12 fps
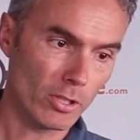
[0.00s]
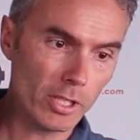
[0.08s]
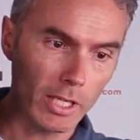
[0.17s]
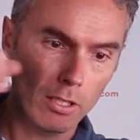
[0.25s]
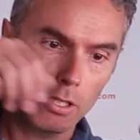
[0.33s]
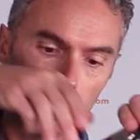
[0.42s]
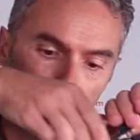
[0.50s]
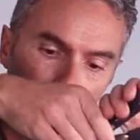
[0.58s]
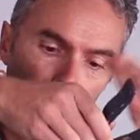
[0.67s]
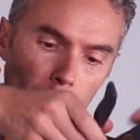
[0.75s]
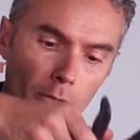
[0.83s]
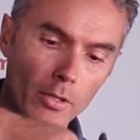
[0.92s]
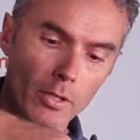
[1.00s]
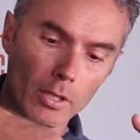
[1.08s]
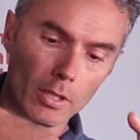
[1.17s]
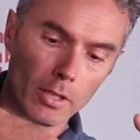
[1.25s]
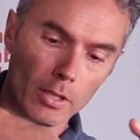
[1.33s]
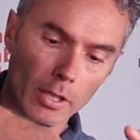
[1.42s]
going to take a clamp
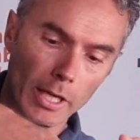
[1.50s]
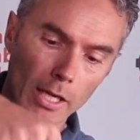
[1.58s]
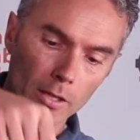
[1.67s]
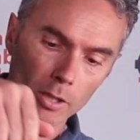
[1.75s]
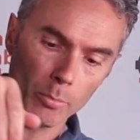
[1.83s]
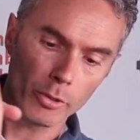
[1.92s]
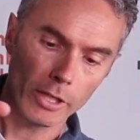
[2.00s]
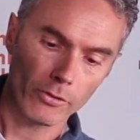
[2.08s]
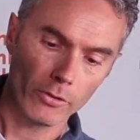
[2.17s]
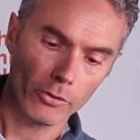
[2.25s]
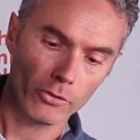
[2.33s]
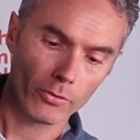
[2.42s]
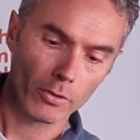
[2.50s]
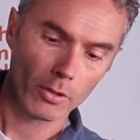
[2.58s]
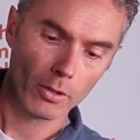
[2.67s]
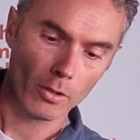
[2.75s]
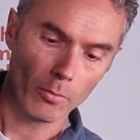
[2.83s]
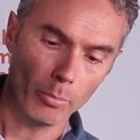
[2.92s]
and depress this
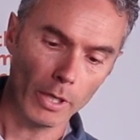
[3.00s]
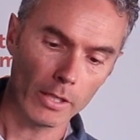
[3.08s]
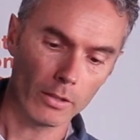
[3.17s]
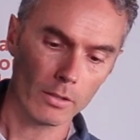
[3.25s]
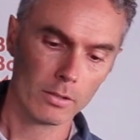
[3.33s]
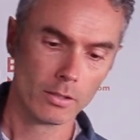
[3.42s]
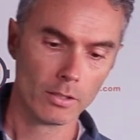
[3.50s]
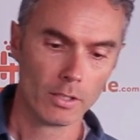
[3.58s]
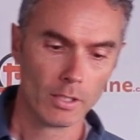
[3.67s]
button.